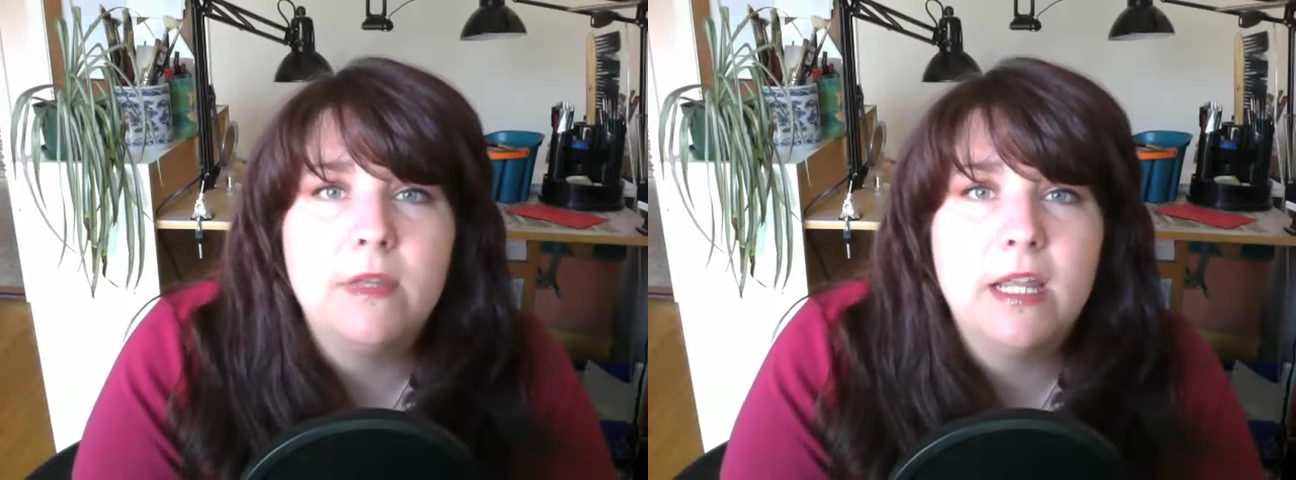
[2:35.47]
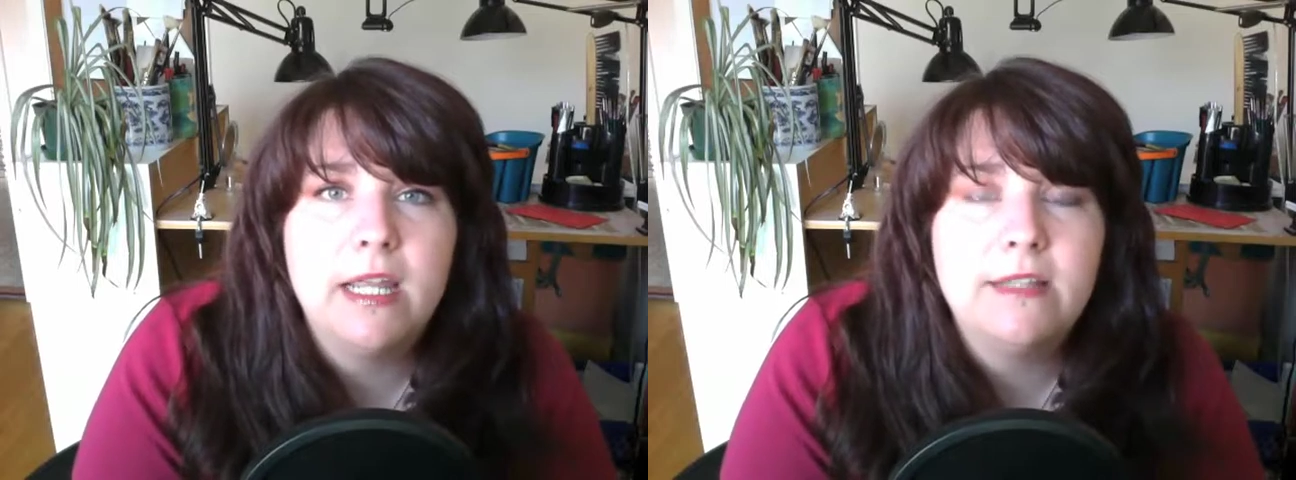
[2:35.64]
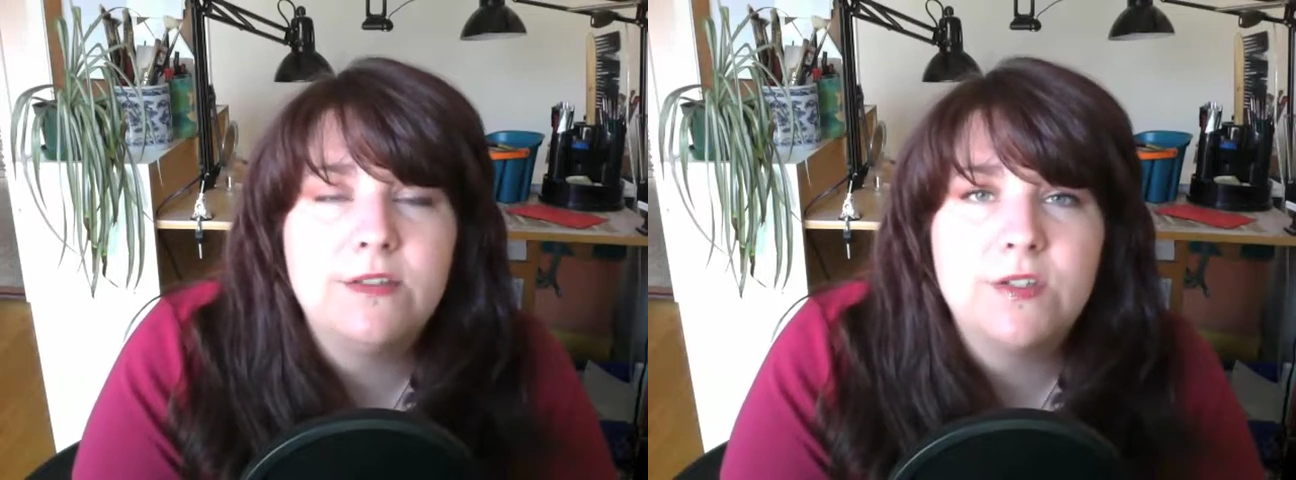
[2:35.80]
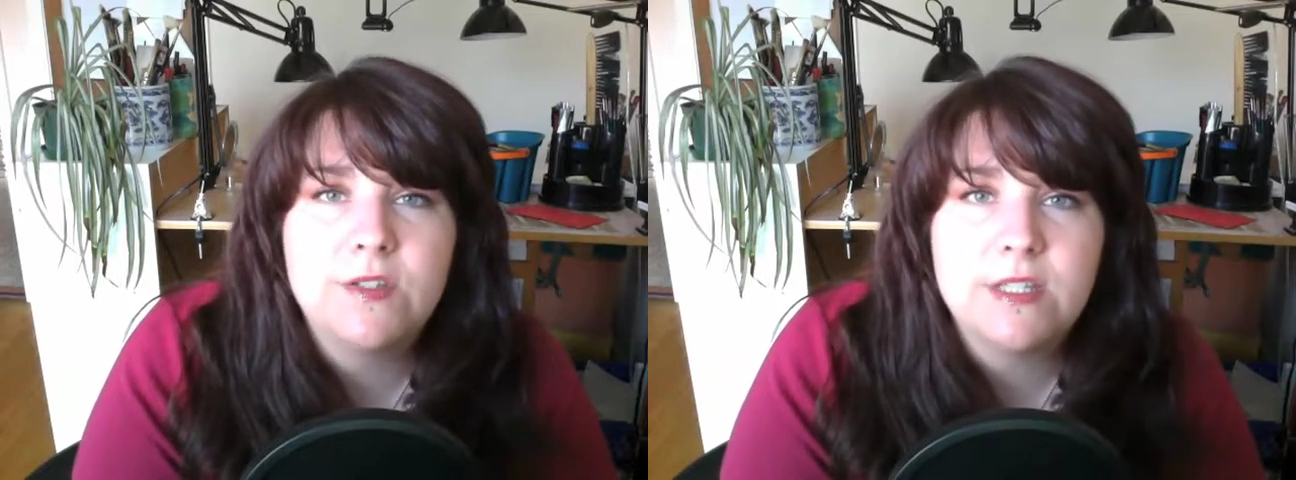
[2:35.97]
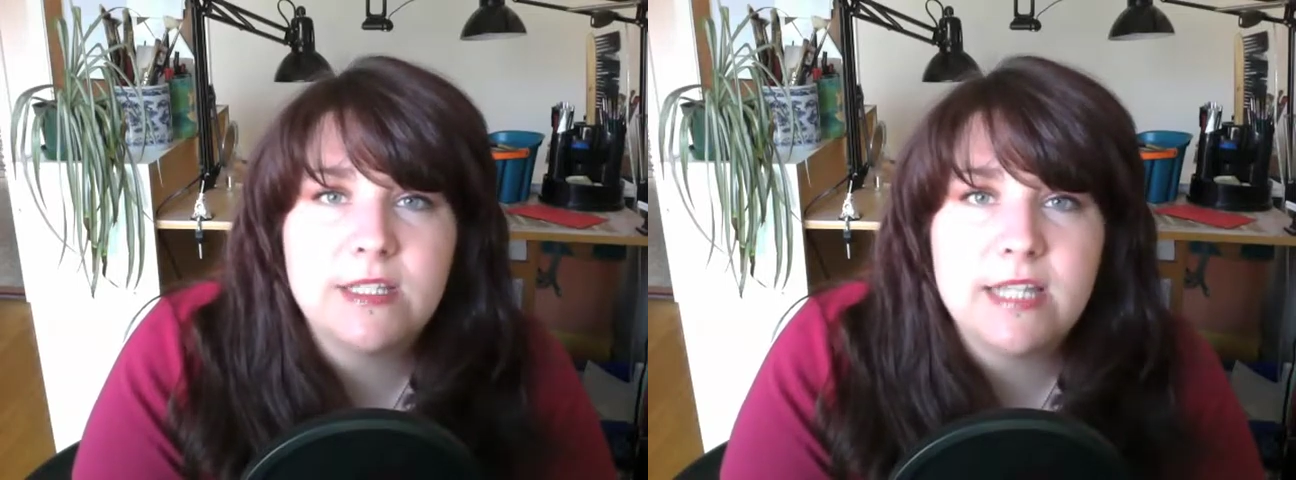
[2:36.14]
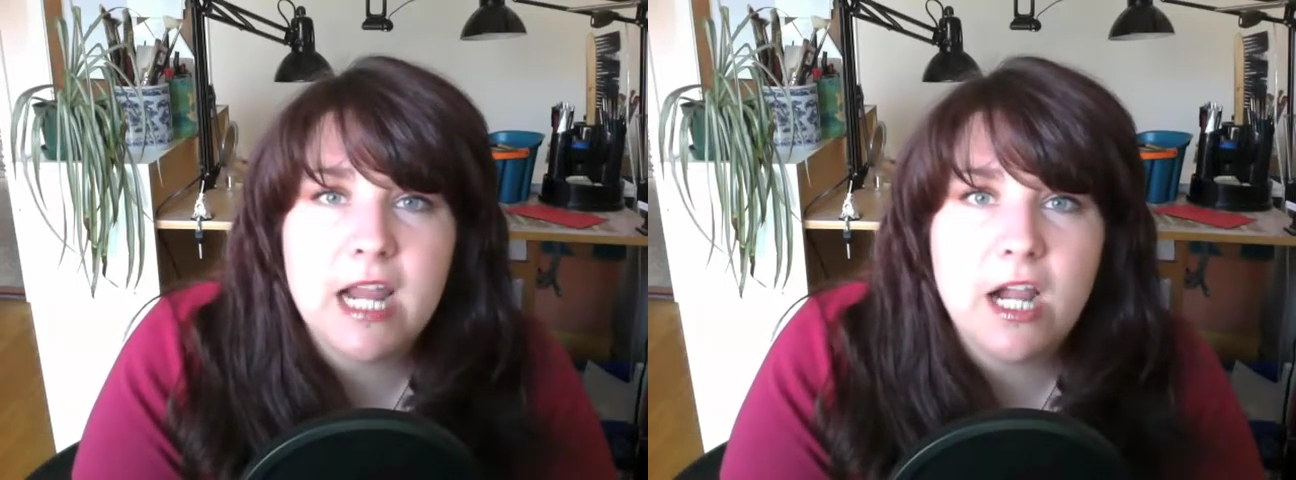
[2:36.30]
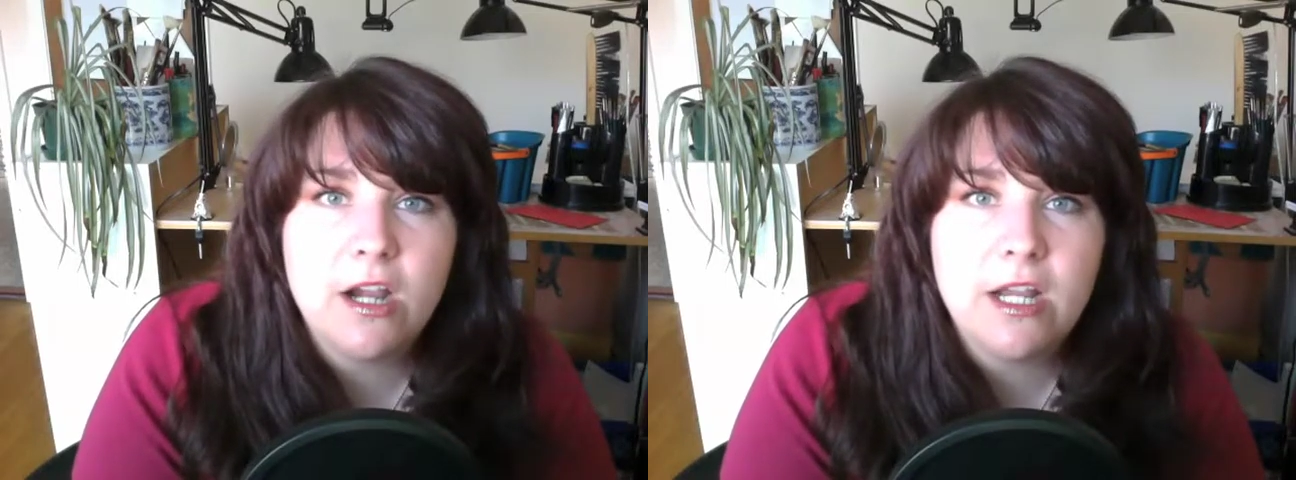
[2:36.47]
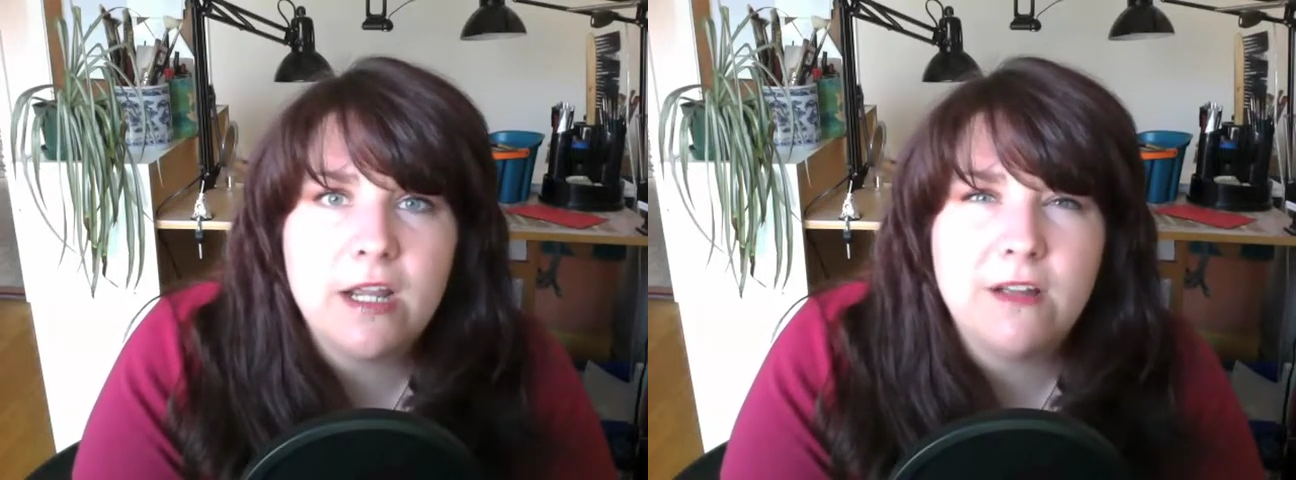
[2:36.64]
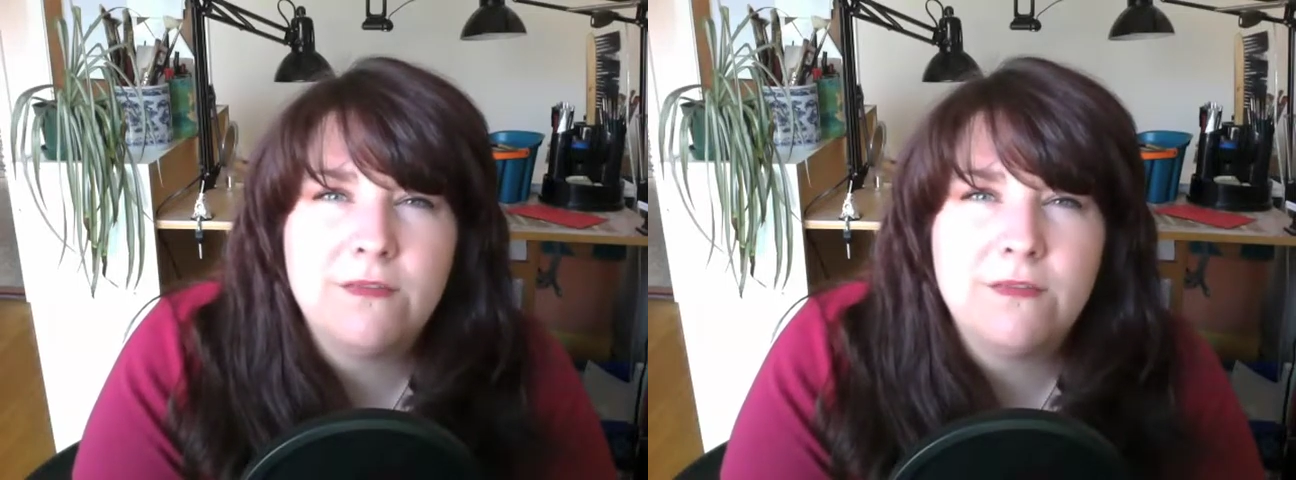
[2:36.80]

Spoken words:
It's just this area